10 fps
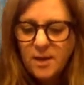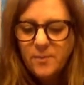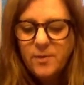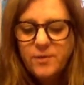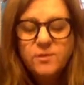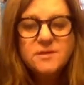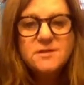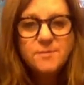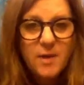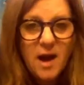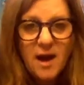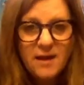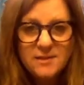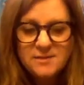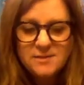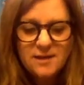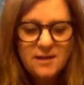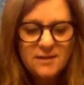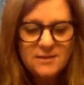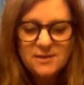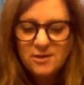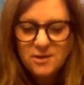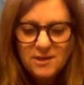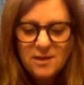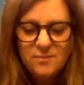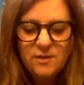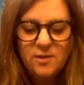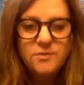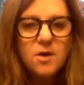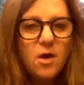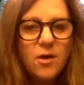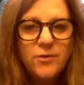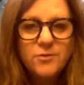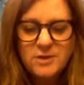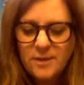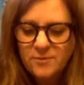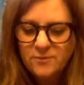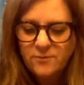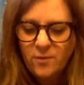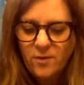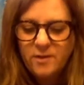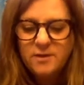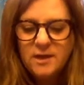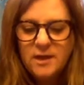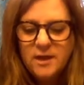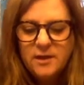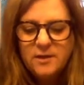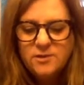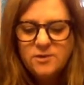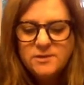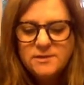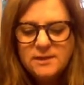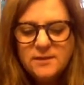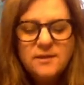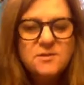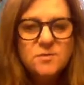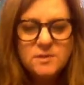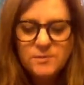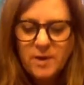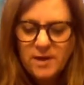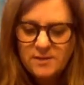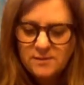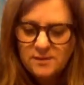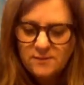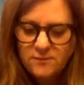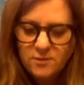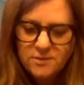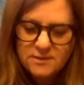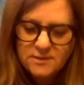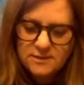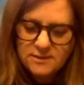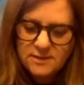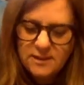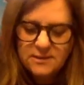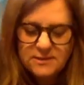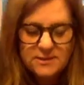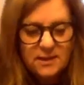But the response, and it's a theme that goes all through chapter 4, you'll see this response in verse 6